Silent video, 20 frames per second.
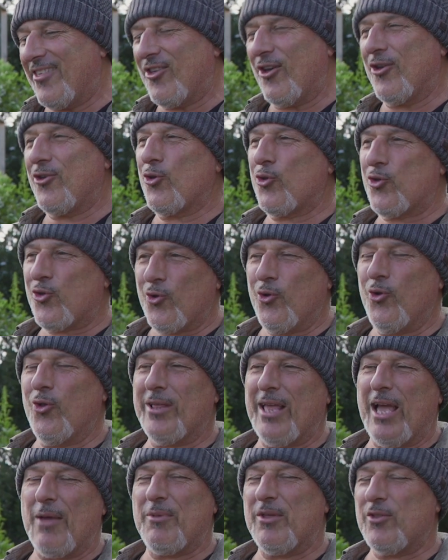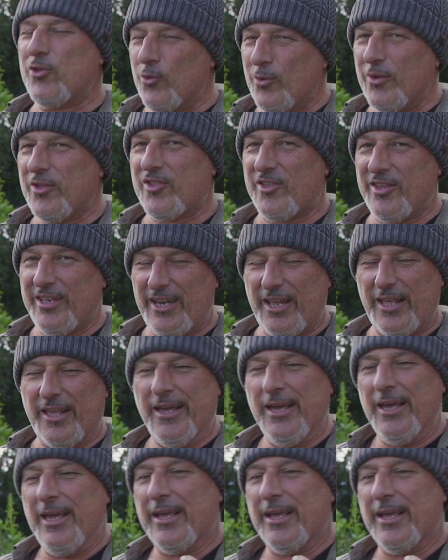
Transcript: So your soil can't be too acidic,